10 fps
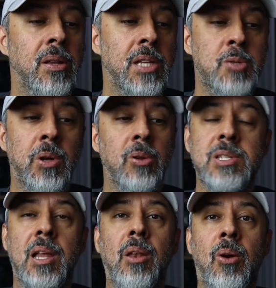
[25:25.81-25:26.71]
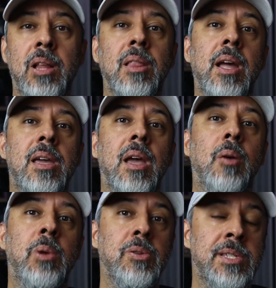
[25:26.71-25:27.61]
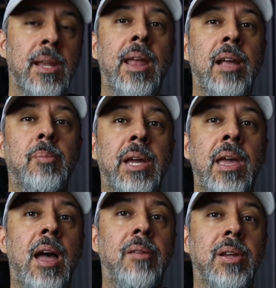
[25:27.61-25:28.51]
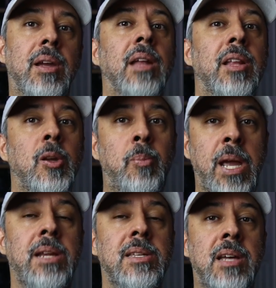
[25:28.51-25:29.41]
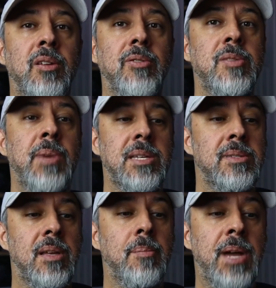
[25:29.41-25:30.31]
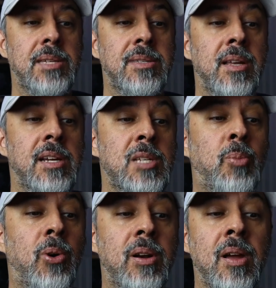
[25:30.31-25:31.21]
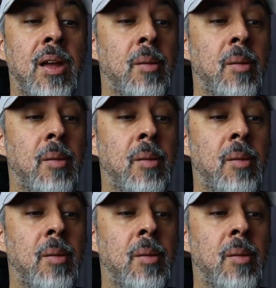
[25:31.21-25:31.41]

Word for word: This one looks a lot like uh, when you select by cavity and then you paint inside of those mas masks and export,